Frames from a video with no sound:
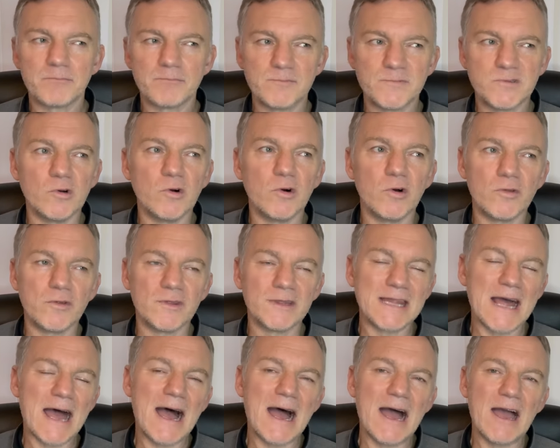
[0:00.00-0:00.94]
Jordan
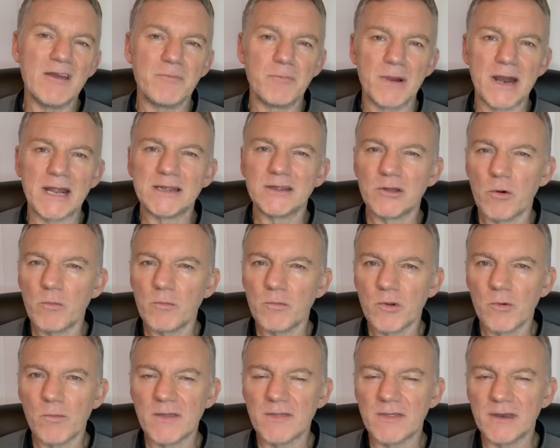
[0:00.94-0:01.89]
dived, but I don't
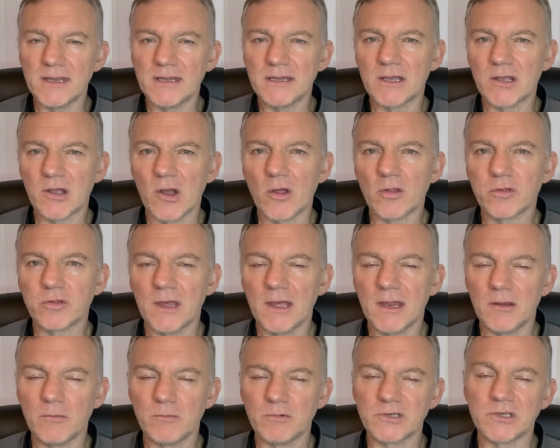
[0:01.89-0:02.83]
know whether he'd have got
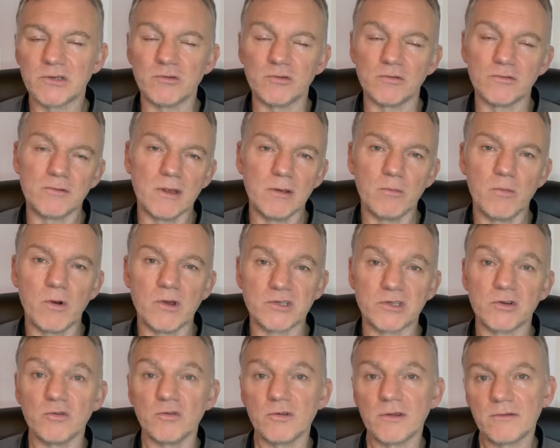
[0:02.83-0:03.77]
there. It was a good
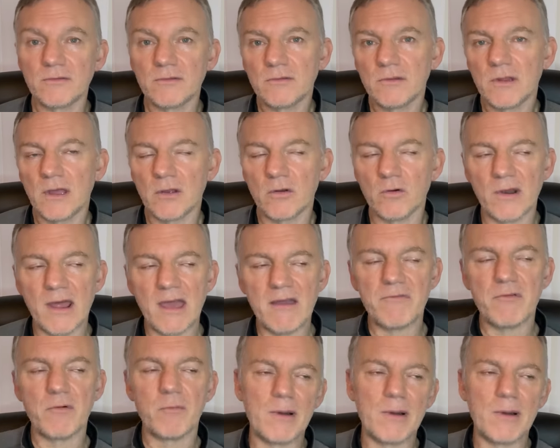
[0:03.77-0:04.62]
effort